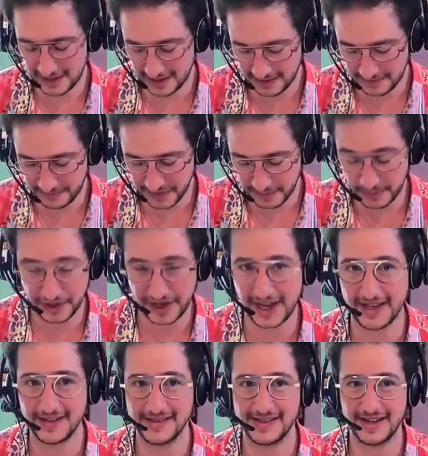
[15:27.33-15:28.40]
The
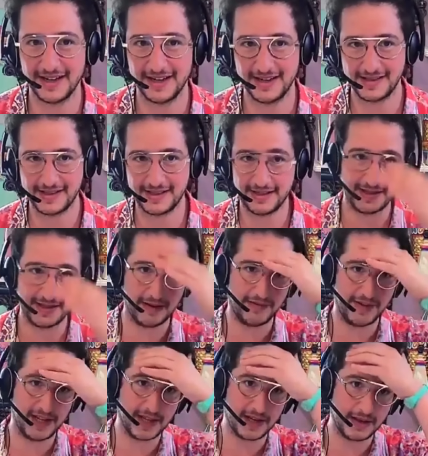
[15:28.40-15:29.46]
bookends, and it's
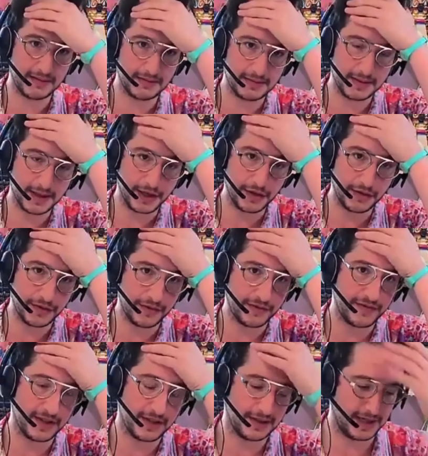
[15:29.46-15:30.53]
lovely that you
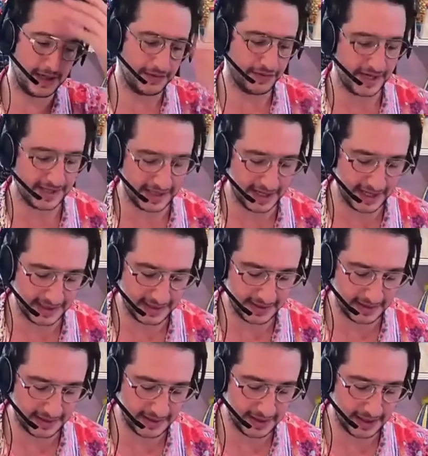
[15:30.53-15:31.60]
do feel that it
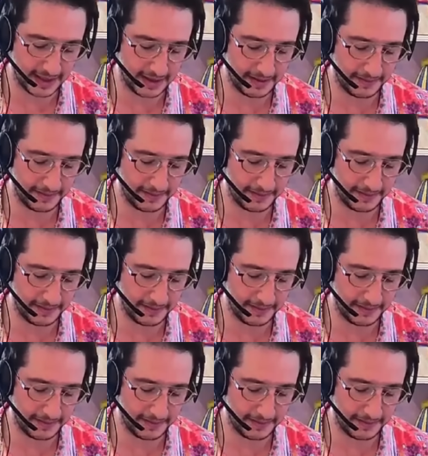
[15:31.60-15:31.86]
resonated.